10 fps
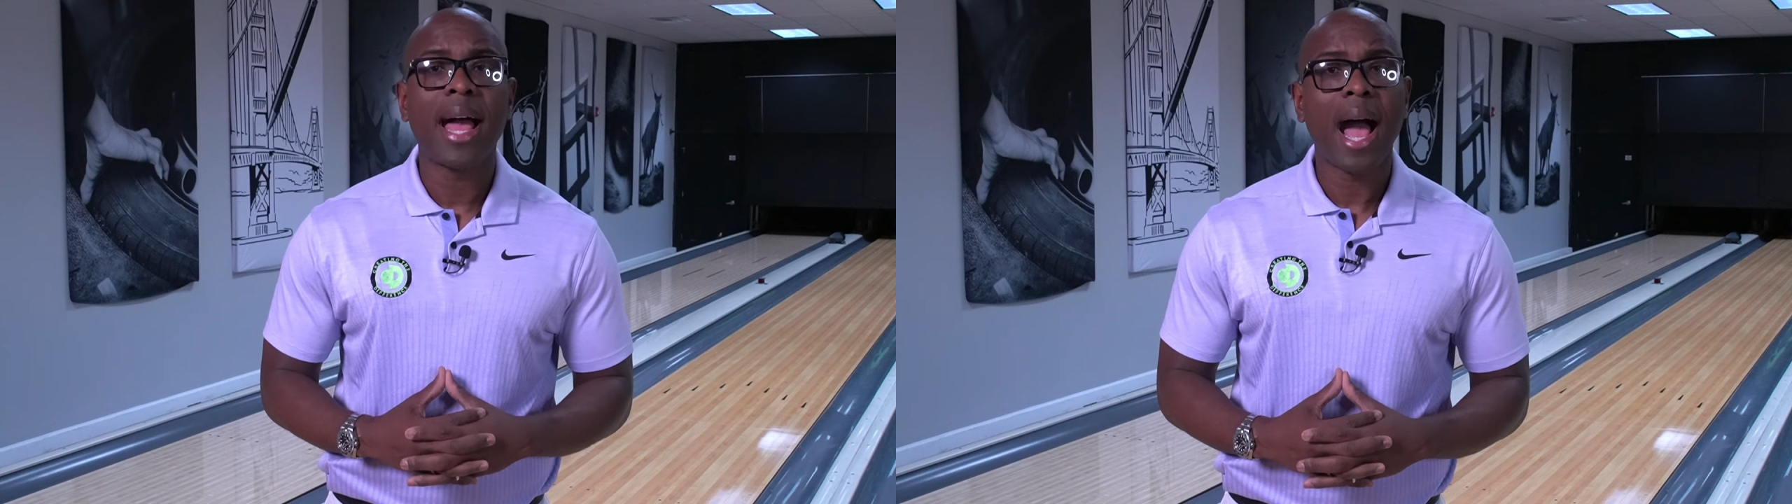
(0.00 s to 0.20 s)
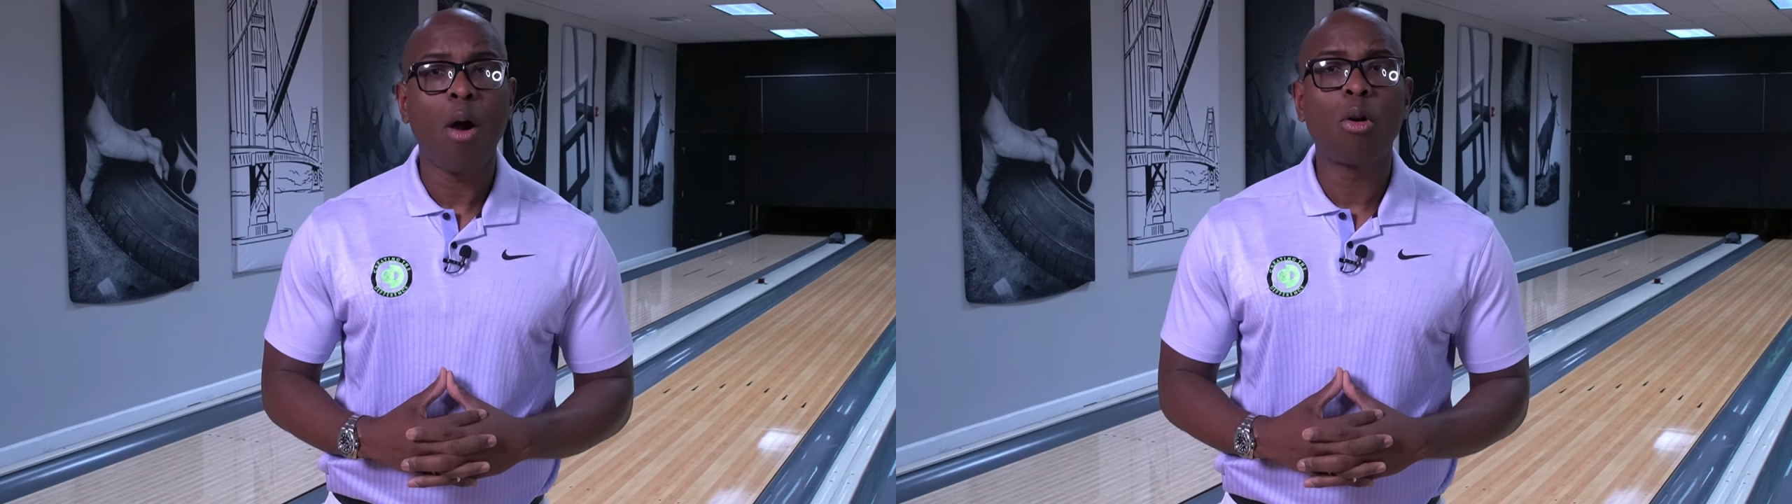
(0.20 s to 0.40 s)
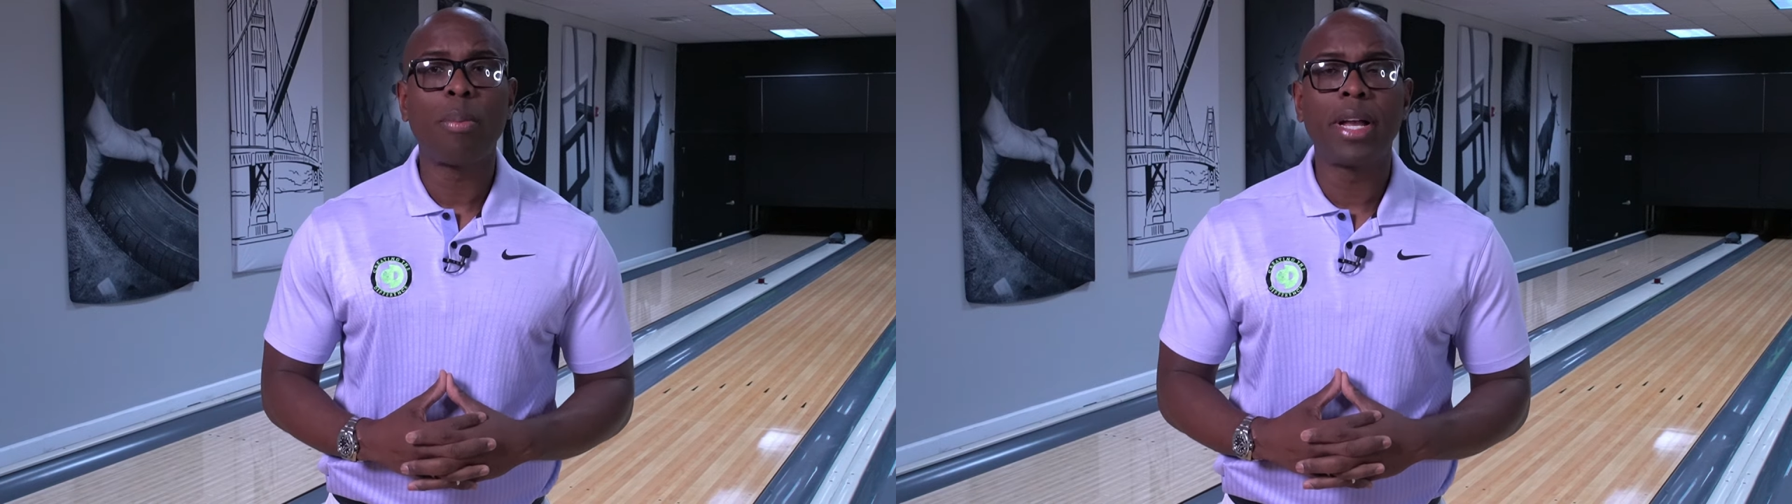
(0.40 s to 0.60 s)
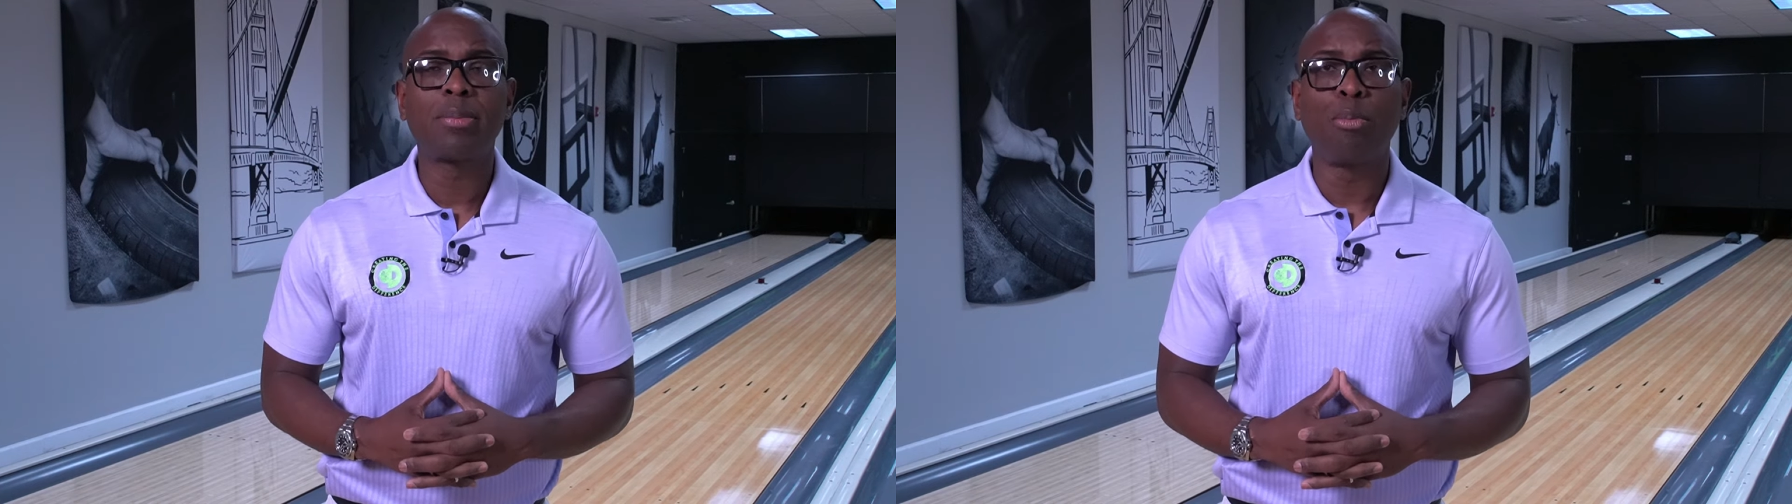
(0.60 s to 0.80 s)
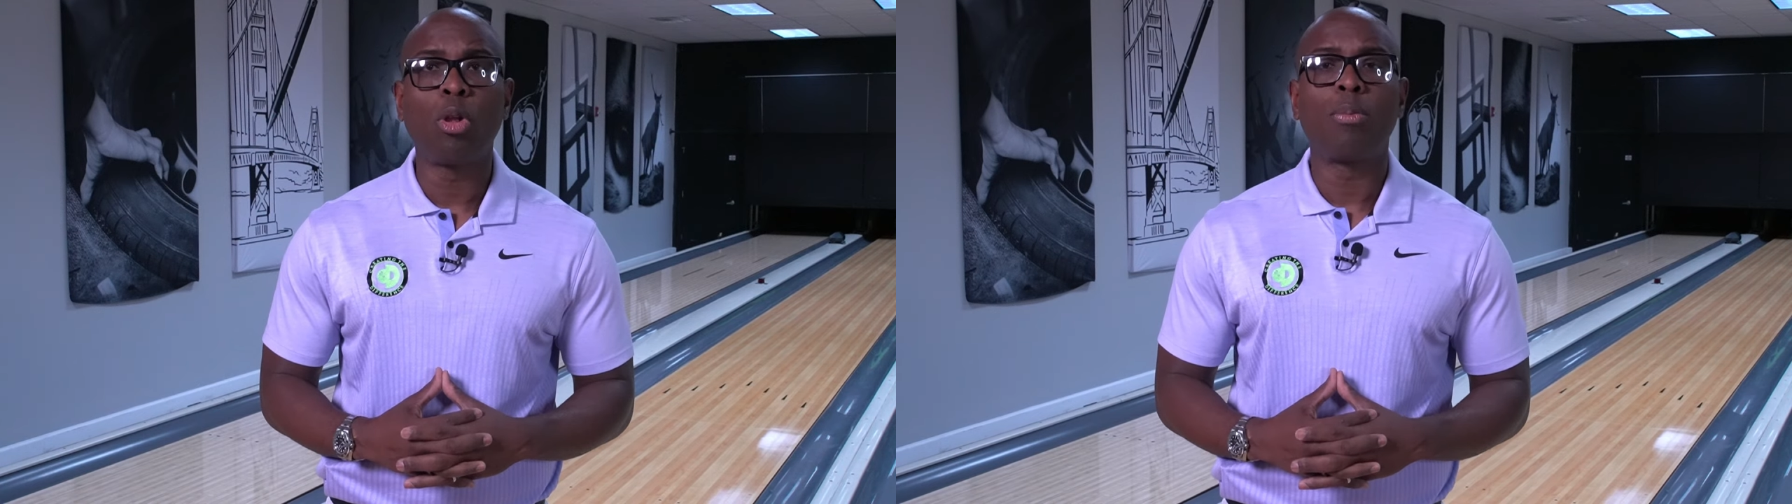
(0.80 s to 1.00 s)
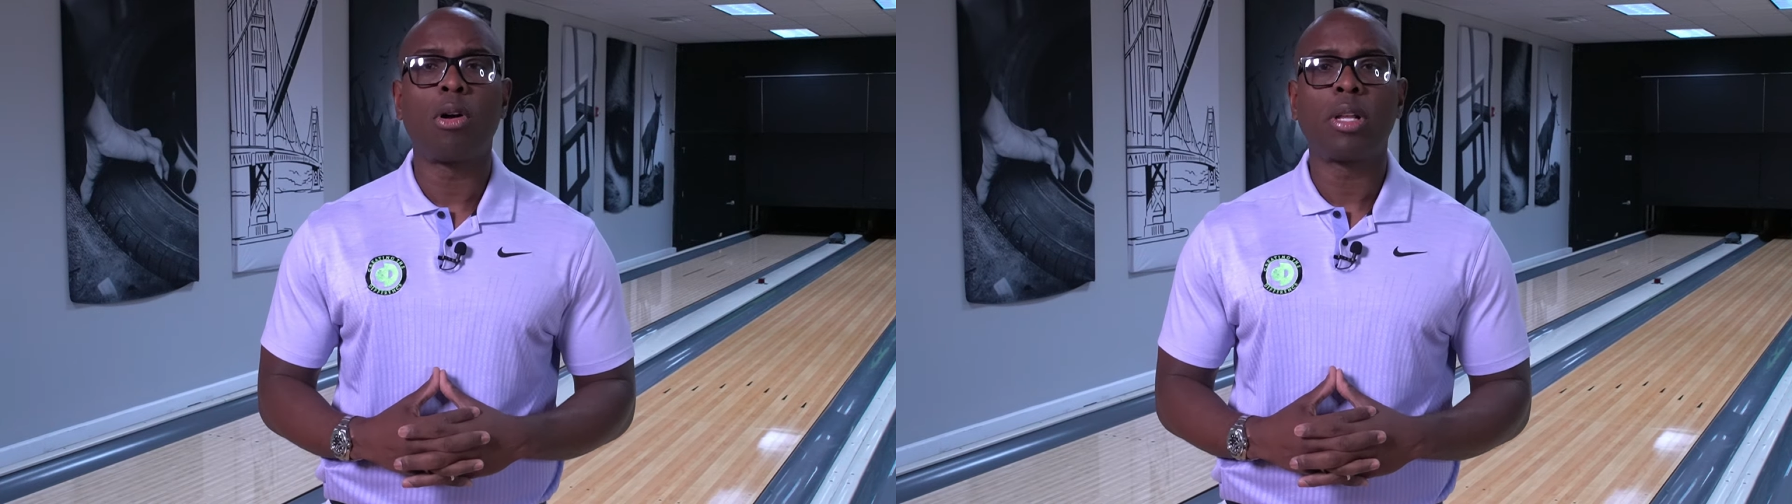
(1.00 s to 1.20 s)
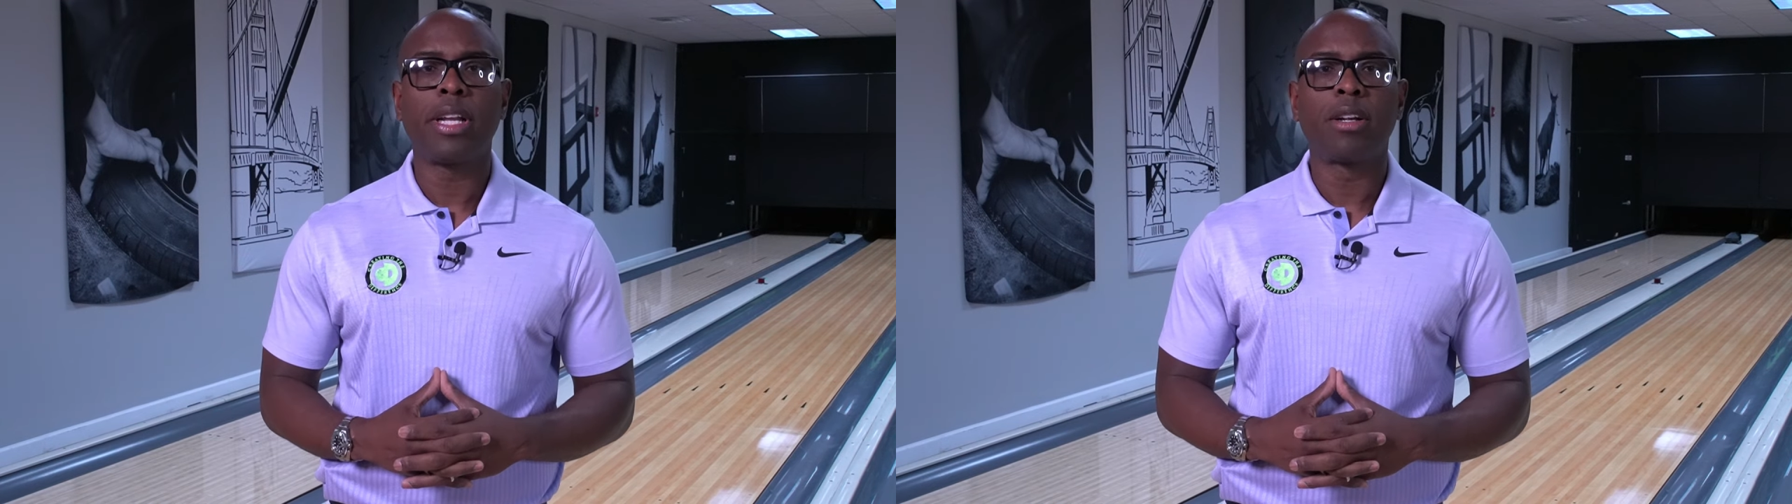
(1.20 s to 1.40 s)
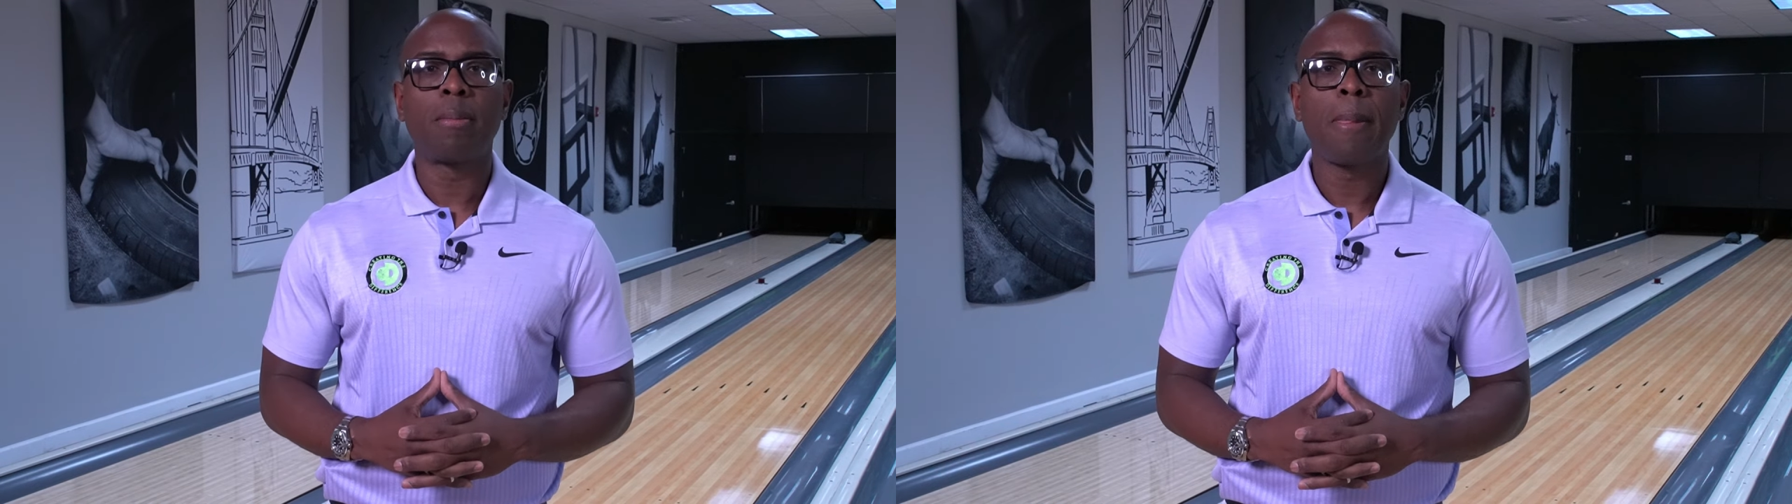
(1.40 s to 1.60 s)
our best bowling ball cleaner.